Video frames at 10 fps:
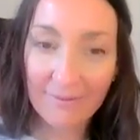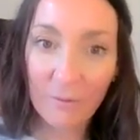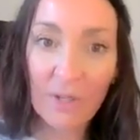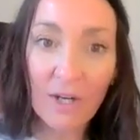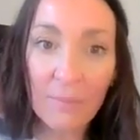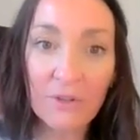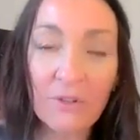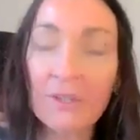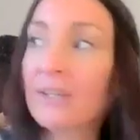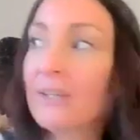What
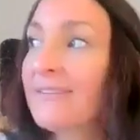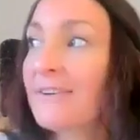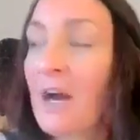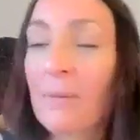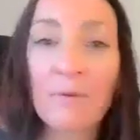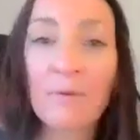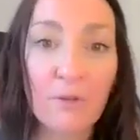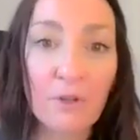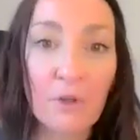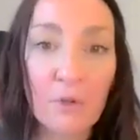opportunities are coming
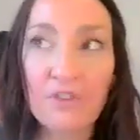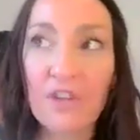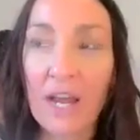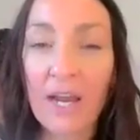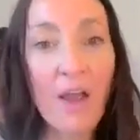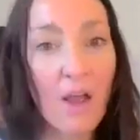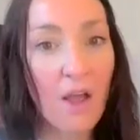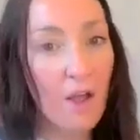for you to say,